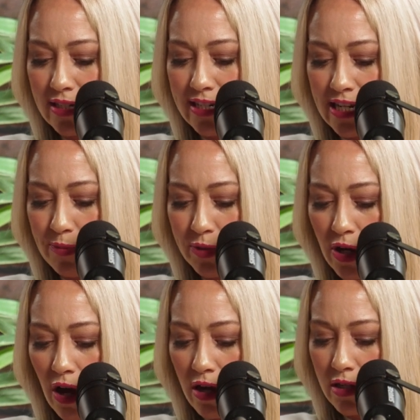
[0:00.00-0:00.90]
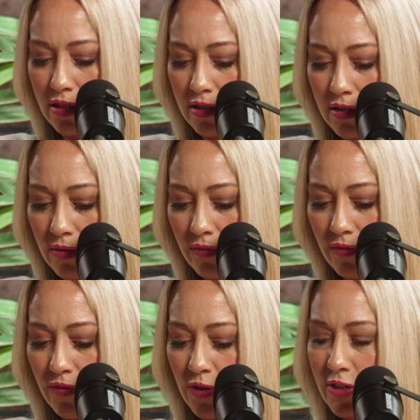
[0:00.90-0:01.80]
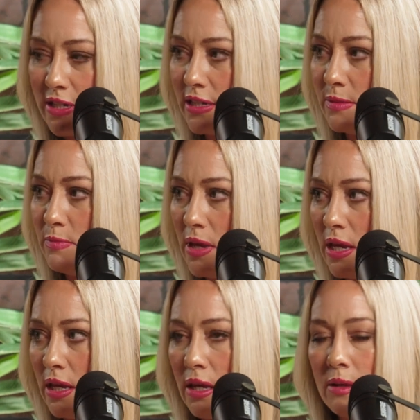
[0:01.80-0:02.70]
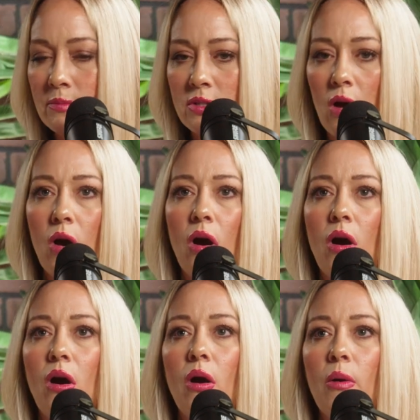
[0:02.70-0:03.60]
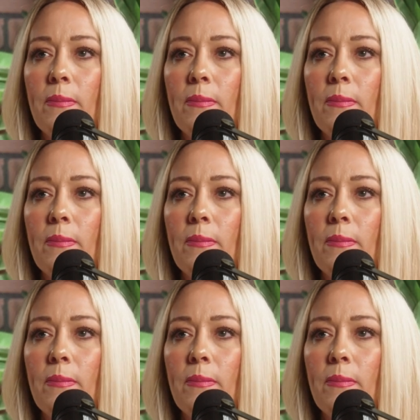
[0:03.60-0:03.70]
deep talks versus memes? Oh,